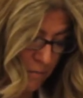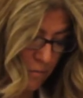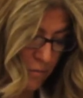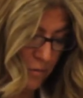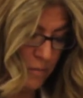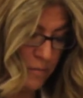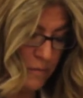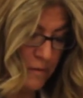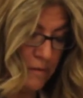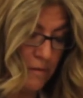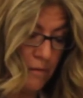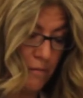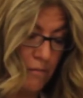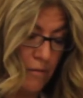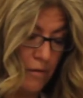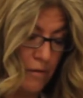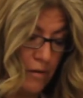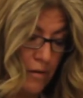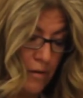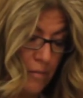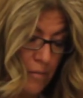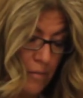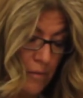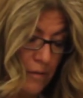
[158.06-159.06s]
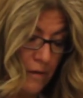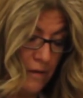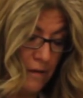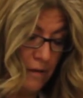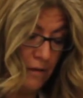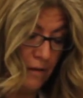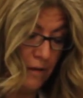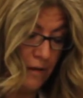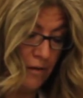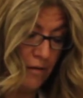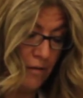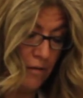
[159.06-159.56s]
Oops, we're going to put the
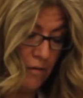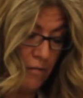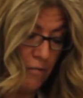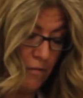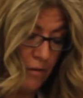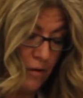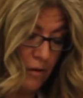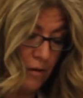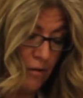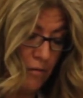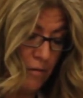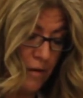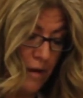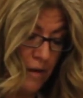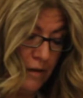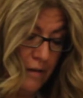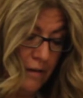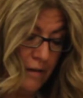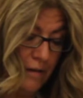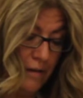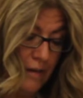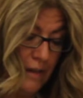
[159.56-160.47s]
lid on really quick.